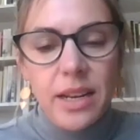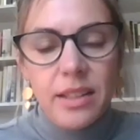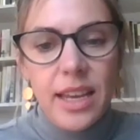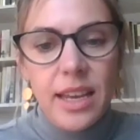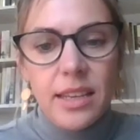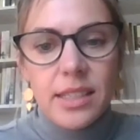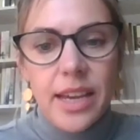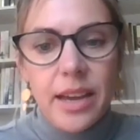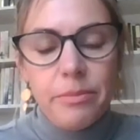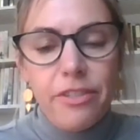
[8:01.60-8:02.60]
when
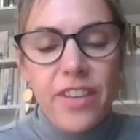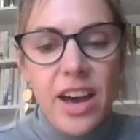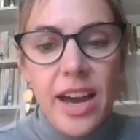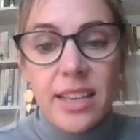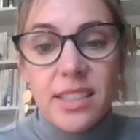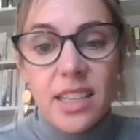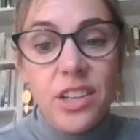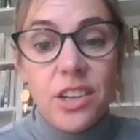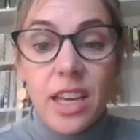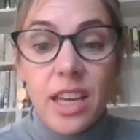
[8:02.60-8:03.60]
these fines, and
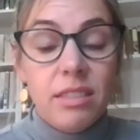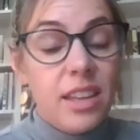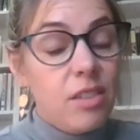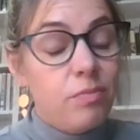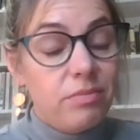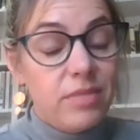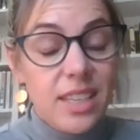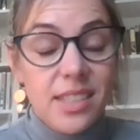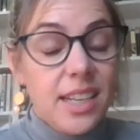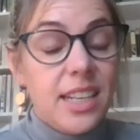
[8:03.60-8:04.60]
you know, they're
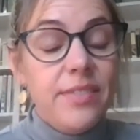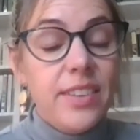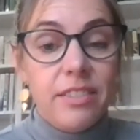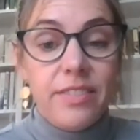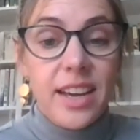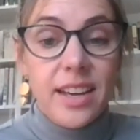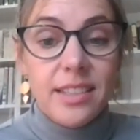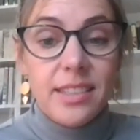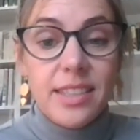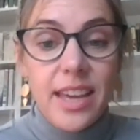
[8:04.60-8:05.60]
significant
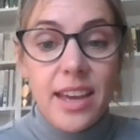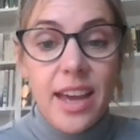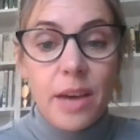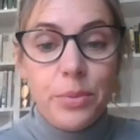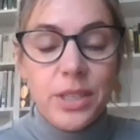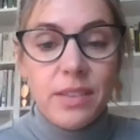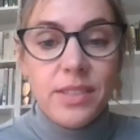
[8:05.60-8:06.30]
fines. They're upwards of